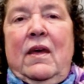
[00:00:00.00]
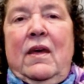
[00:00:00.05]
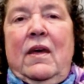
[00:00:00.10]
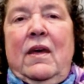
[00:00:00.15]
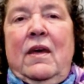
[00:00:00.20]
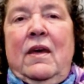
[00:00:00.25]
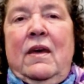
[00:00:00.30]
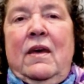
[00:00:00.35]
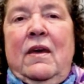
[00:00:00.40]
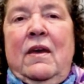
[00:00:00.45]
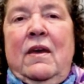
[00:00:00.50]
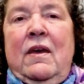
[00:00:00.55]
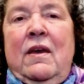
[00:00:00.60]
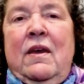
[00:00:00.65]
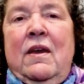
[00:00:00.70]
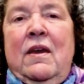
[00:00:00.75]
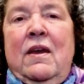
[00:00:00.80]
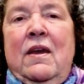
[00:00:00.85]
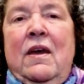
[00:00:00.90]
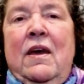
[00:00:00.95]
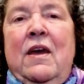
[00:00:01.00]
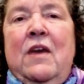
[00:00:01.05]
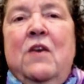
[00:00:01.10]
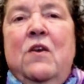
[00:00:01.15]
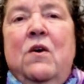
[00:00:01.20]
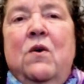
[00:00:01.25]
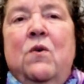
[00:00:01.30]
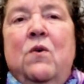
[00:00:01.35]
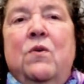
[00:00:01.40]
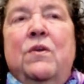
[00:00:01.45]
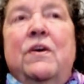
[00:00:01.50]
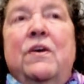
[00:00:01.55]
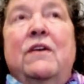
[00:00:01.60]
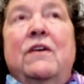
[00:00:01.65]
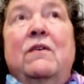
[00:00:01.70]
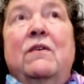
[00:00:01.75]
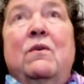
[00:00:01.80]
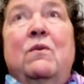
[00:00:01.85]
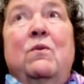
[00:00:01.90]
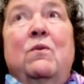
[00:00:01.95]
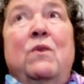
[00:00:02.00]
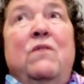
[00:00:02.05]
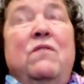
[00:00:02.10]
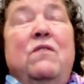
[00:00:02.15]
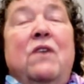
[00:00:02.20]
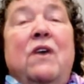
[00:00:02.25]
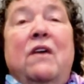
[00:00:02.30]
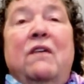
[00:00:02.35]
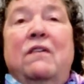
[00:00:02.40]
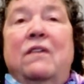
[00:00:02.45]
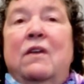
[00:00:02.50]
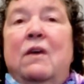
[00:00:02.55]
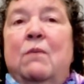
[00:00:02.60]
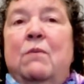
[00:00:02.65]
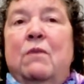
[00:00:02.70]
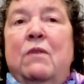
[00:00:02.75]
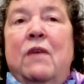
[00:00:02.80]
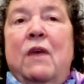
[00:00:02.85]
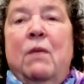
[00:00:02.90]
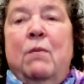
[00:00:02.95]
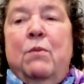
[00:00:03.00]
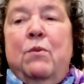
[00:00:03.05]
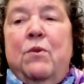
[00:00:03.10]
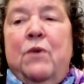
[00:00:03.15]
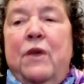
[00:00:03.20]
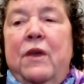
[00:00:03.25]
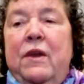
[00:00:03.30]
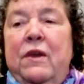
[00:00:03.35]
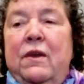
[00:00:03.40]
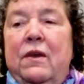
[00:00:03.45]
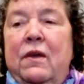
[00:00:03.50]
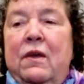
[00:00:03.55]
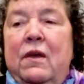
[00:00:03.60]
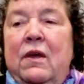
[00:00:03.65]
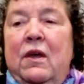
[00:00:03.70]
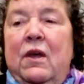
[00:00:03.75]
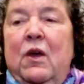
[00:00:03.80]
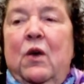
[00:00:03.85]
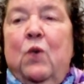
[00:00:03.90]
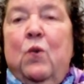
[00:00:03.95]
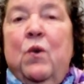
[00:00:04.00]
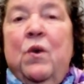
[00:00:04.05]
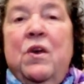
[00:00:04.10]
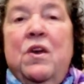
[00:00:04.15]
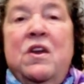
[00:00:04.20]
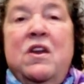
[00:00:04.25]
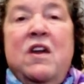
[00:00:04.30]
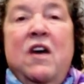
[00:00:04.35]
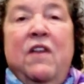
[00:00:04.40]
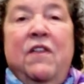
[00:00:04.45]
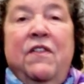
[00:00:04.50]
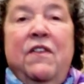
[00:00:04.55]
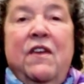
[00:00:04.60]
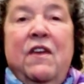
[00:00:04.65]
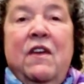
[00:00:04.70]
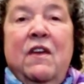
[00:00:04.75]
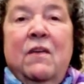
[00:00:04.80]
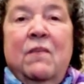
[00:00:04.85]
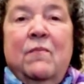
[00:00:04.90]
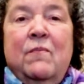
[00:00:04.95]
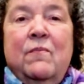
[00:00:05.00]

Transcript: And I know that we've got to come to that point where nothing